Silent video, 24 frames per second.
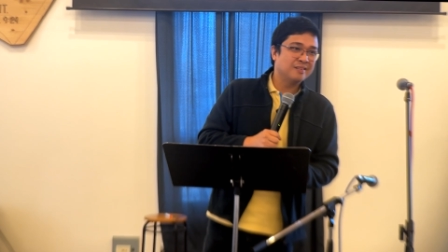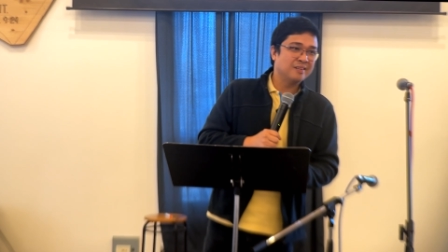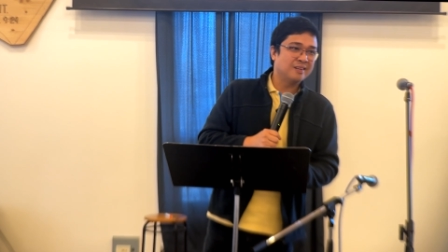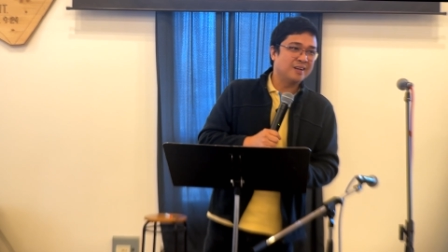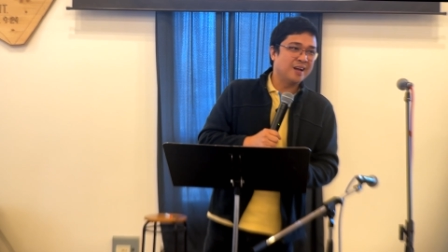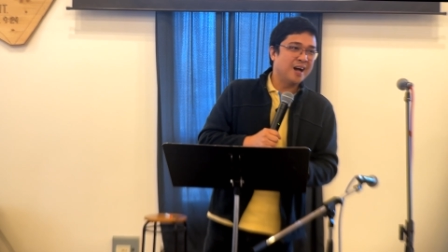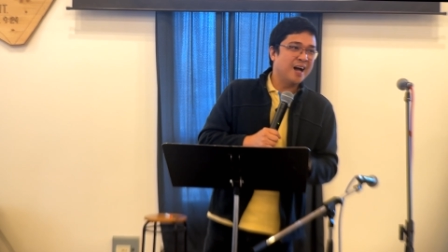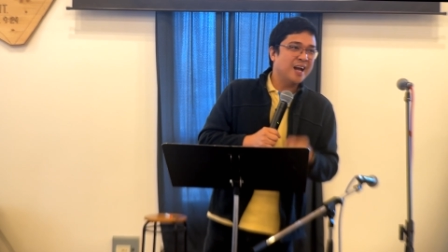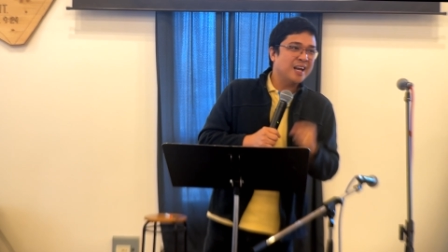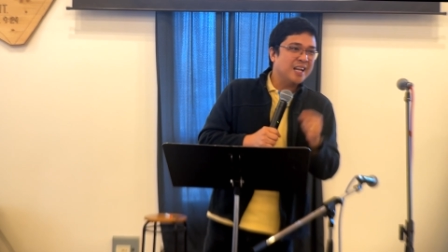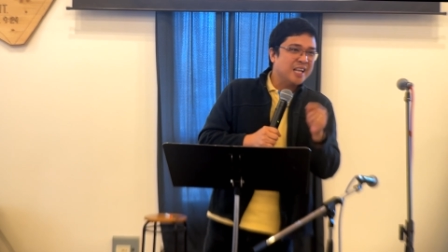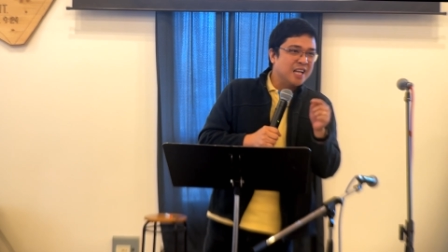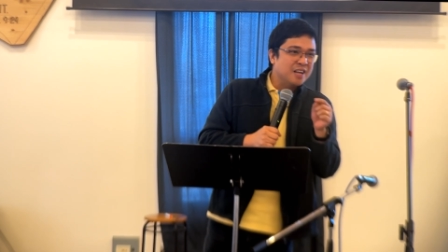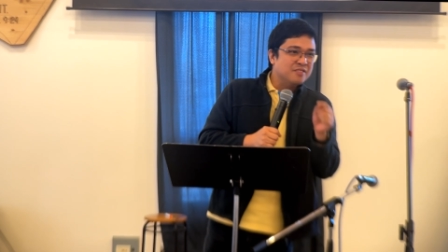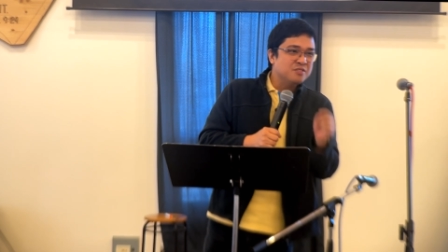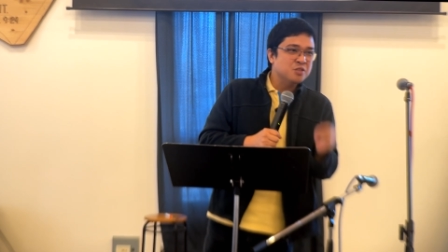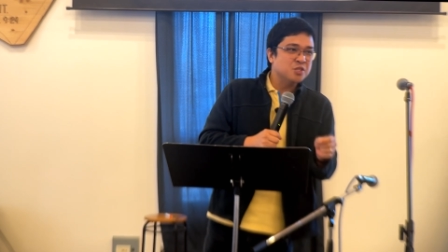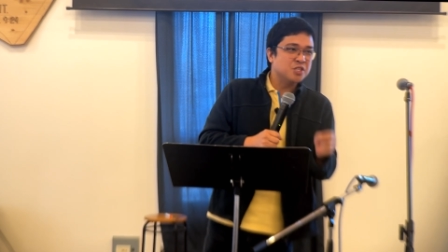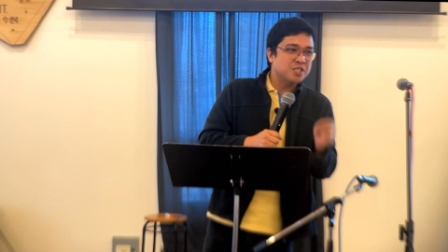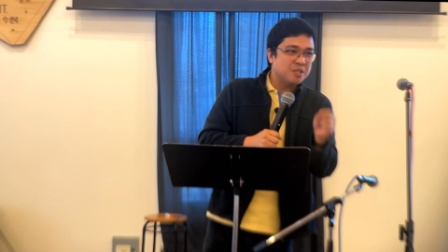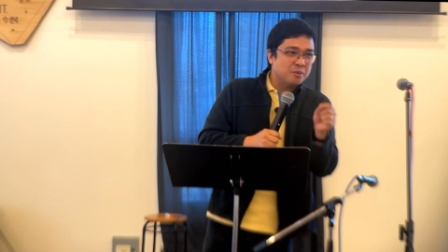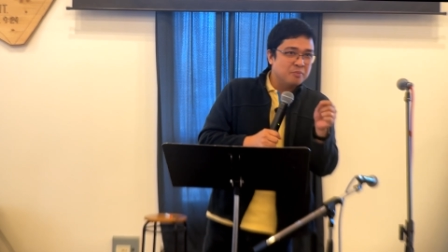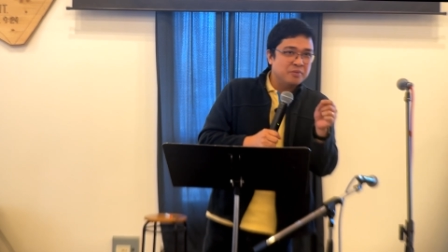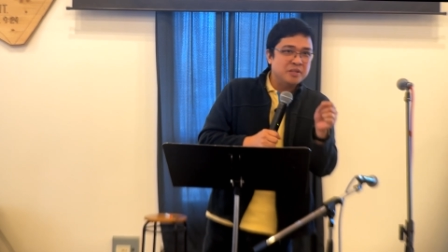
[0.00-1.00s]
God gives you
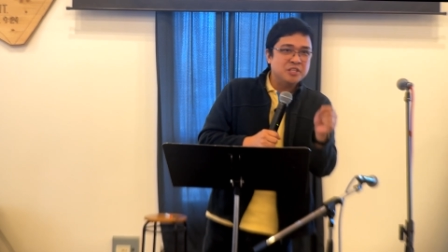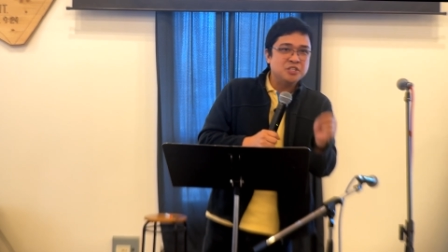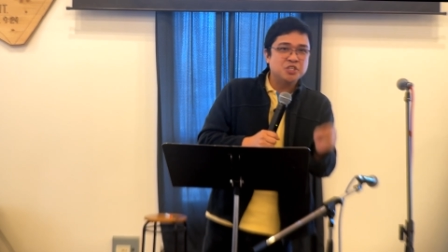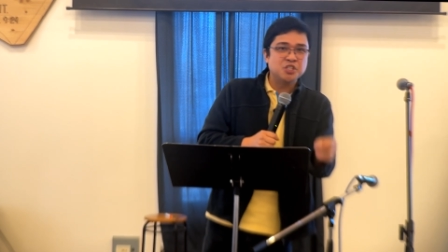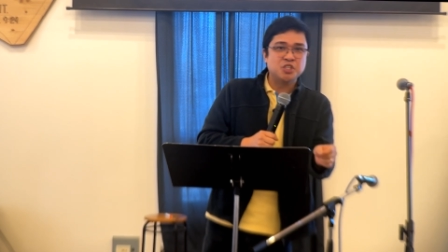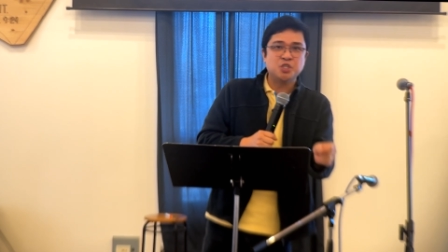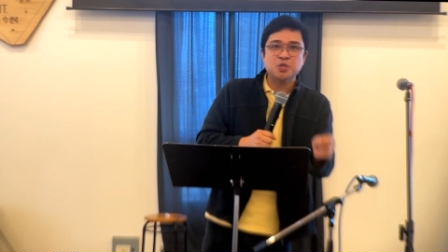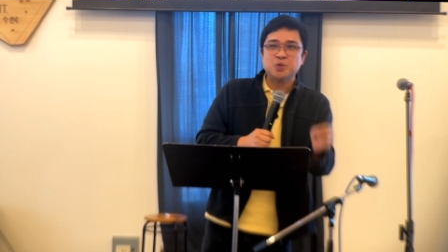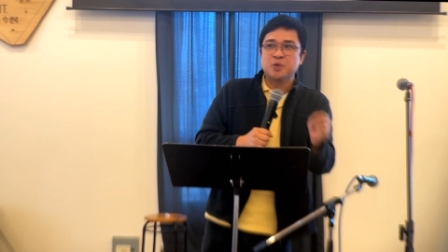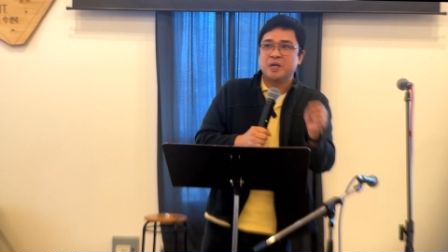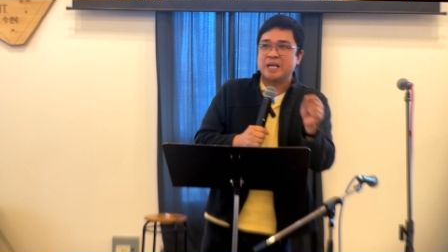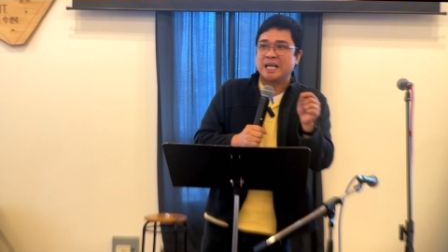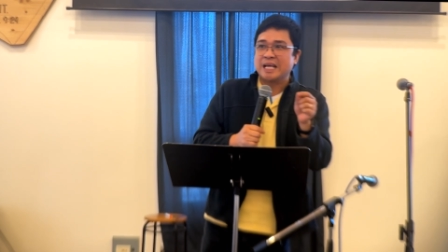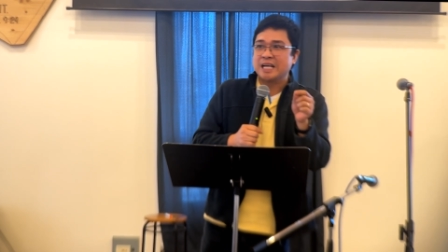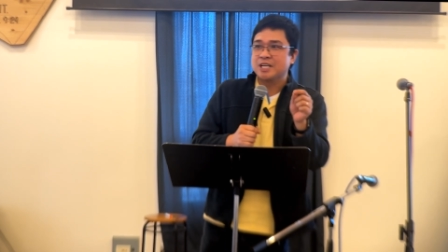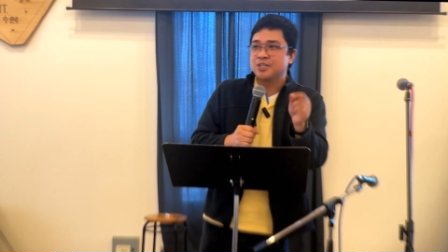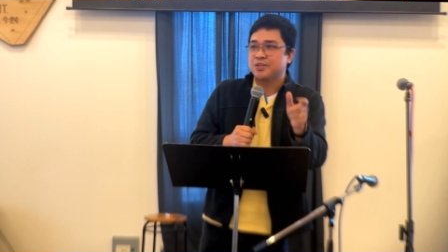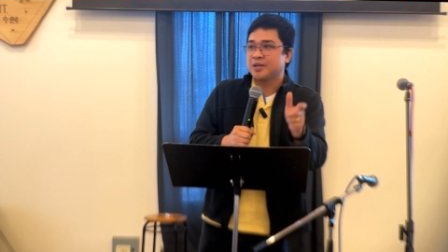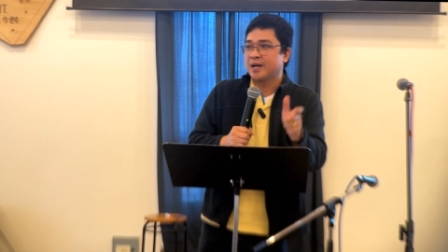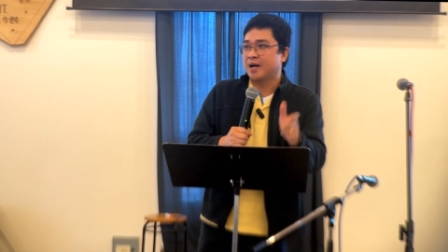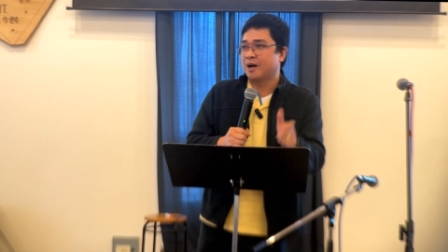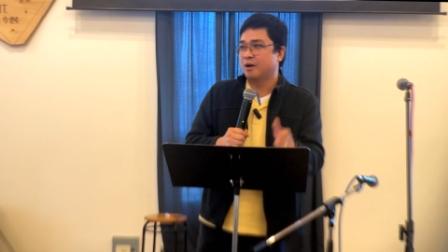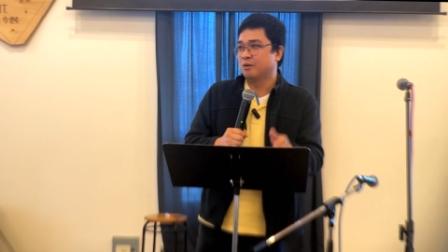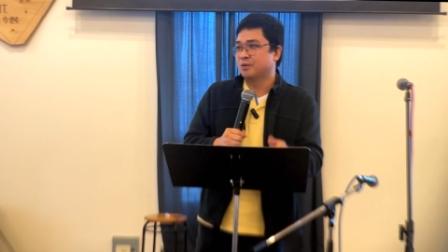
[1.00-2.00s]
something to do in His
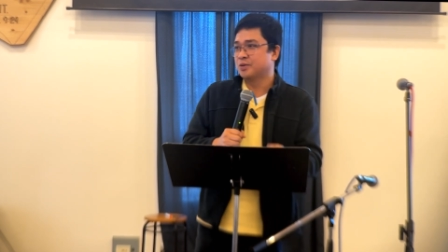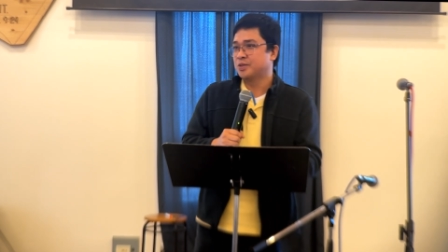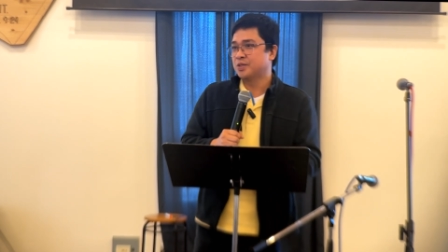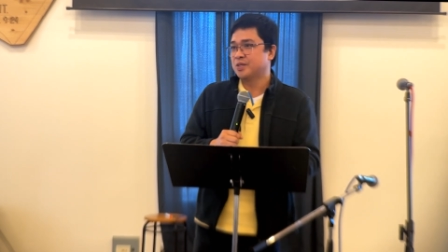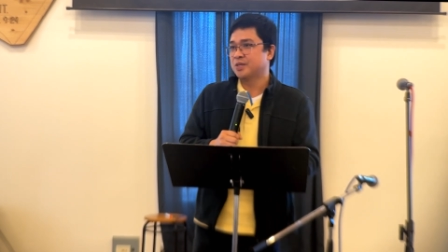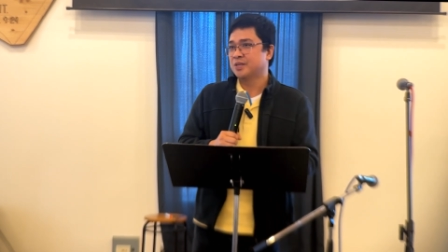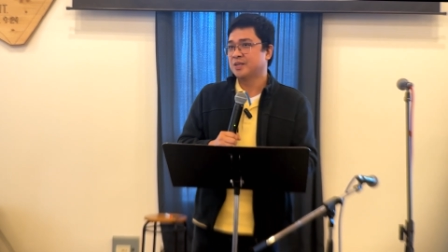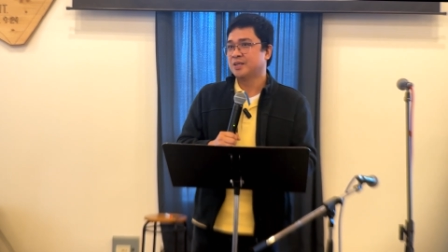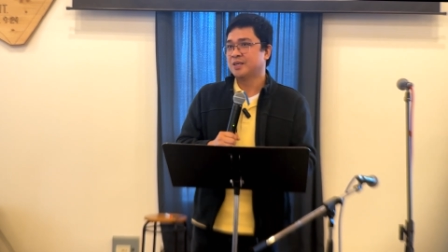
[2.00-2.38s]
house.